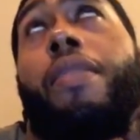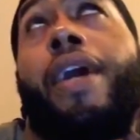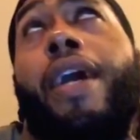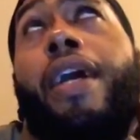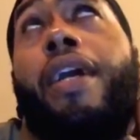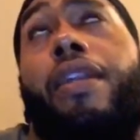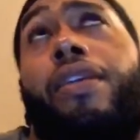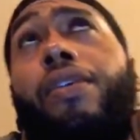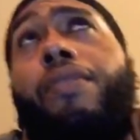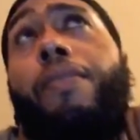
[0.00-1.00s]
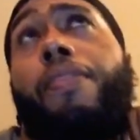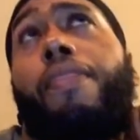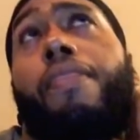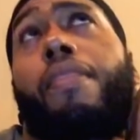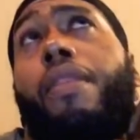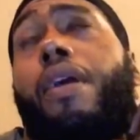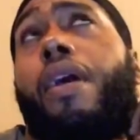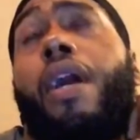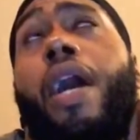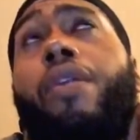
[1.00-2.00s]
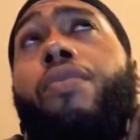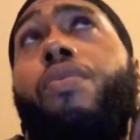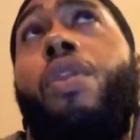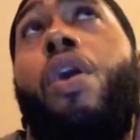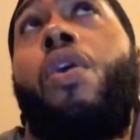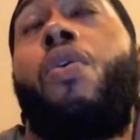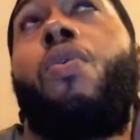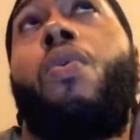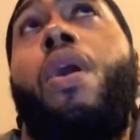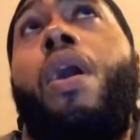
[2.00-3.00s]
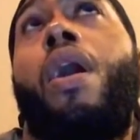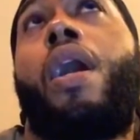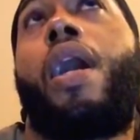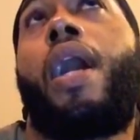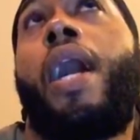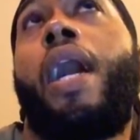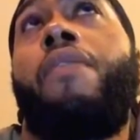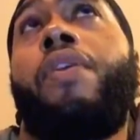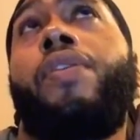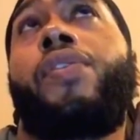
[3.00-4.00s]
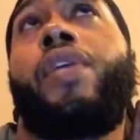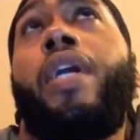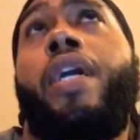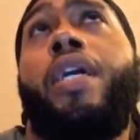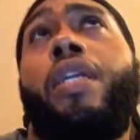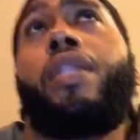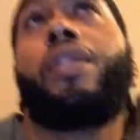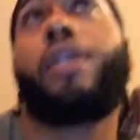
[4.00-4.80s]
that, I don't know, I haven't said